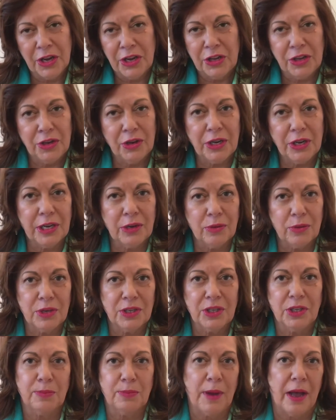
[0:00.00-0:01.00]
you can
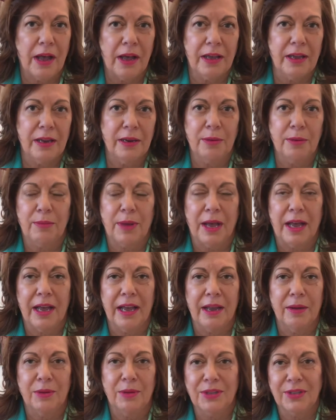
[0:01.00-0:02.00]
respond
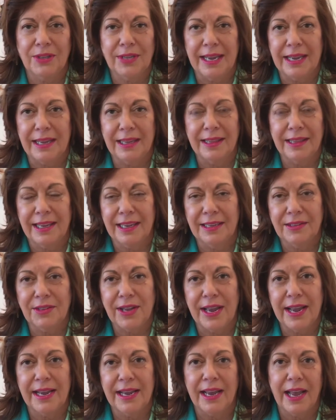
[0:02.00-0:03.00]
with saying things
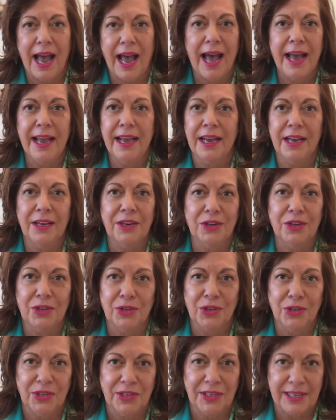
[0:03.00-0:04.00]
like, I
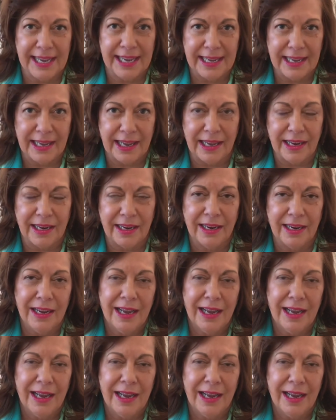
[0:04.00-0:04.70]
understand.